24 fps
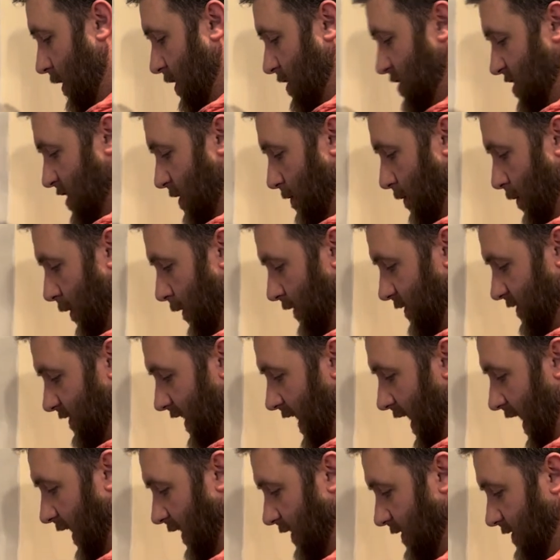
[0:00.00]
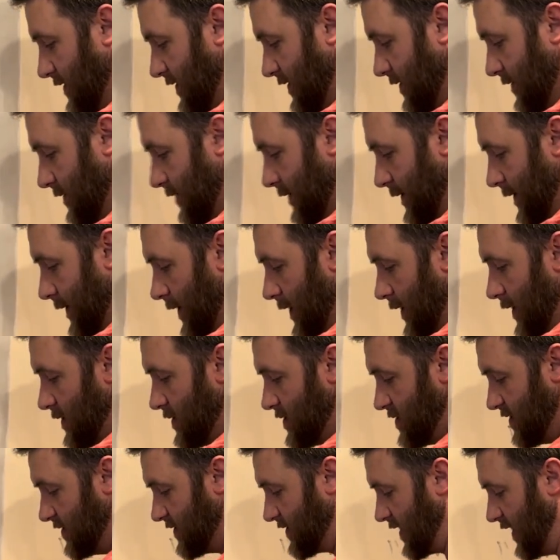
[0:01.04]
shim both sides
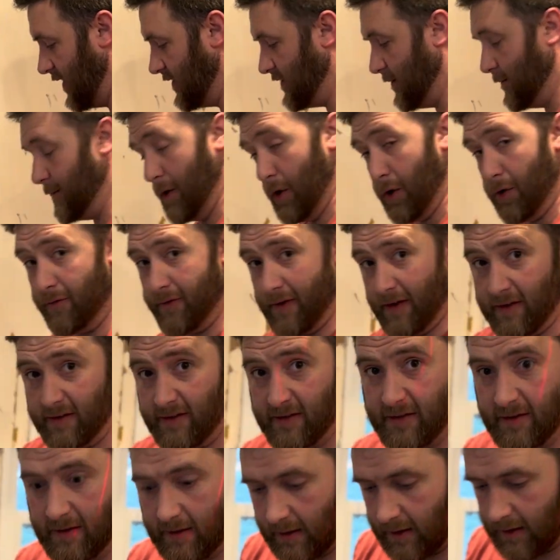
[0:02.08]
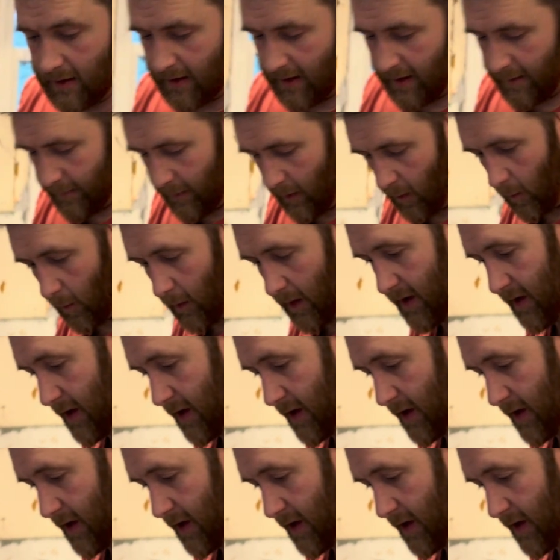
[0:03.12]
just because I'm nervous. But when